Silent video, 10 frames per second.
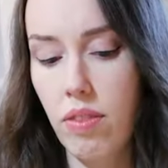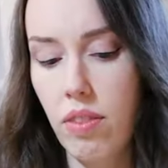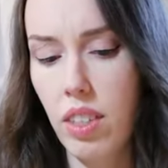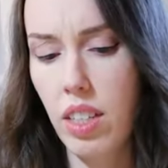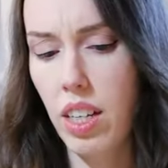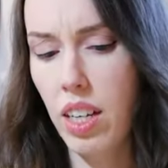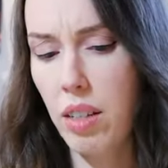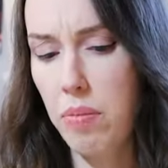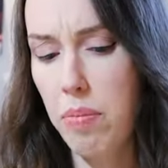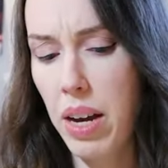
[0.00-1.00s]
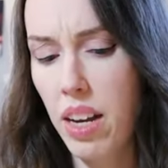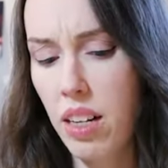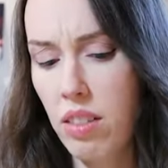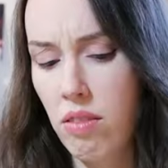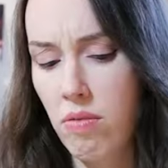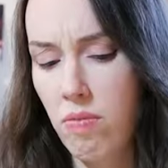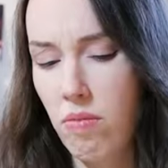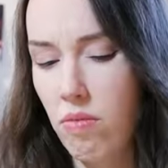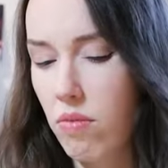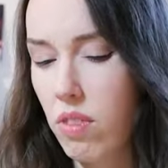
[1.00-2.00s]
Yeah, the back
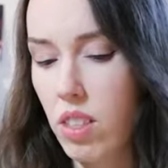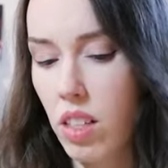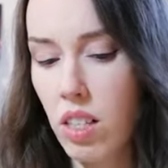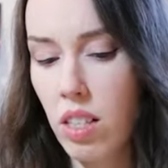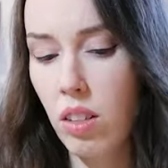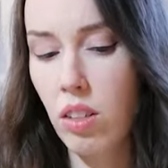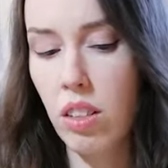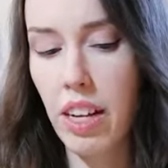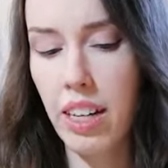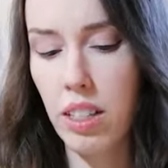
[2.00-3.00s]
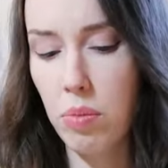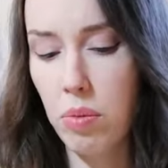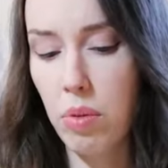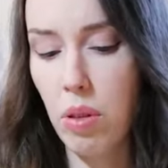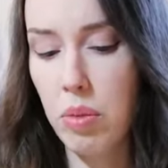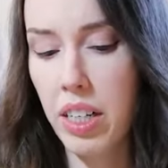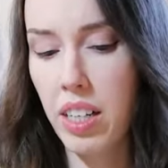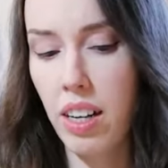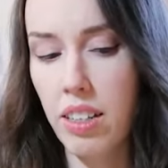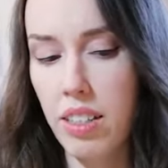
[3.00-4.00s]
does look like it's probably
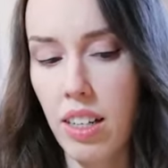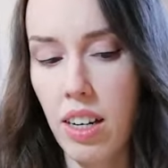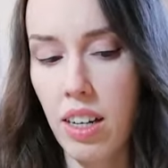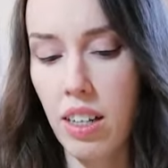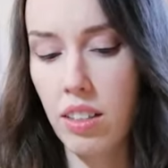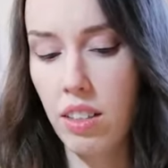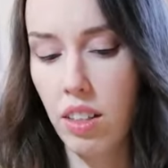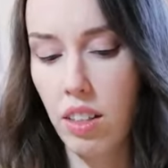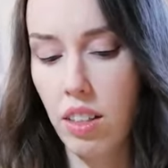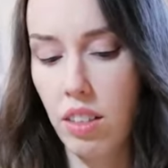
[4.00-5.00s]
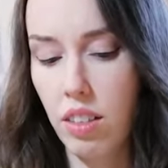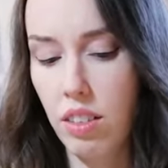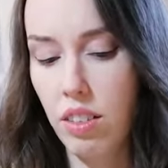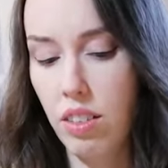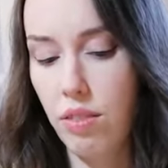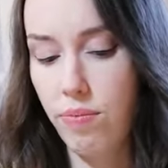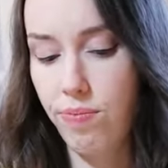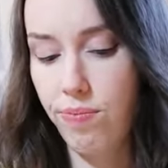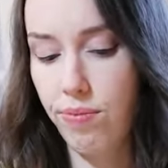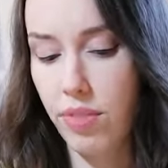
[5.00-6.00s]
an SR.
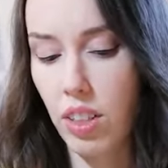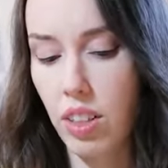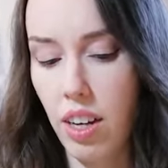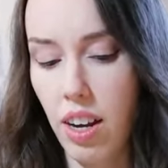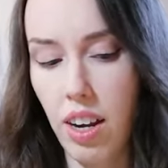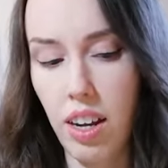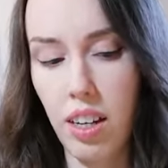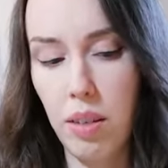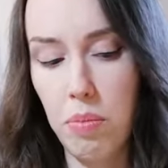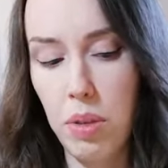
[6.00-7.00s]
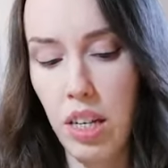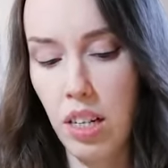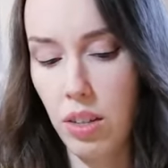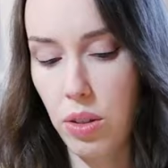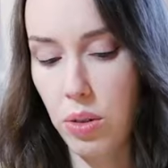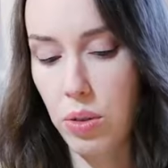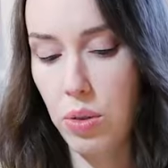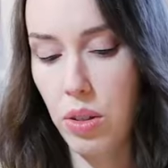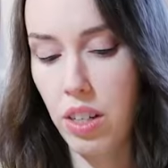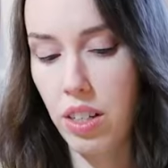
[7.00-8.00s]
Hmm, okay, Piccolo.
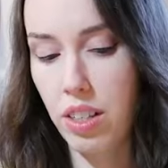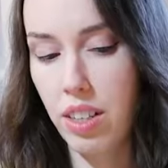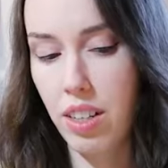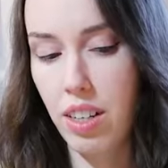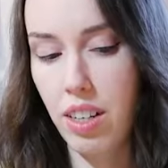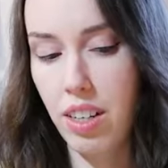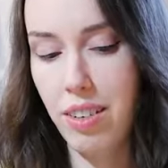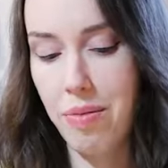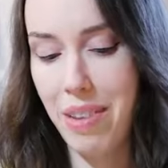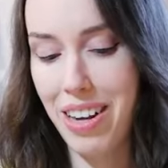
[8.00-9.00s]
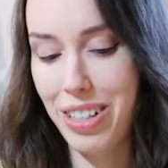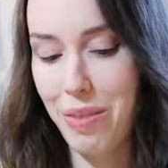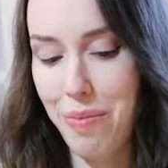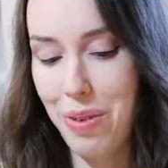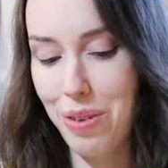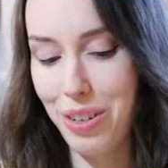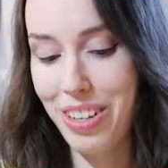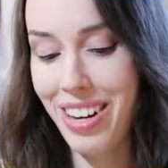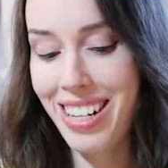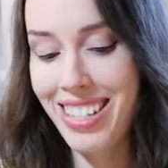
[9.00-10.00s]
Majin Buu,
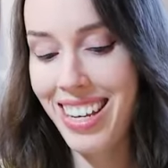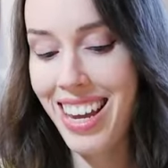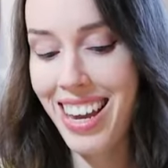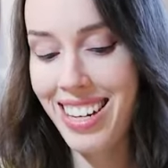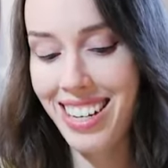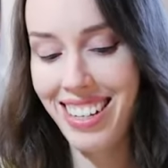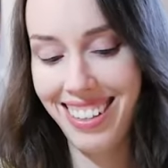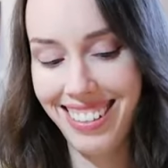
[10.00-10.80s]
turn into candy!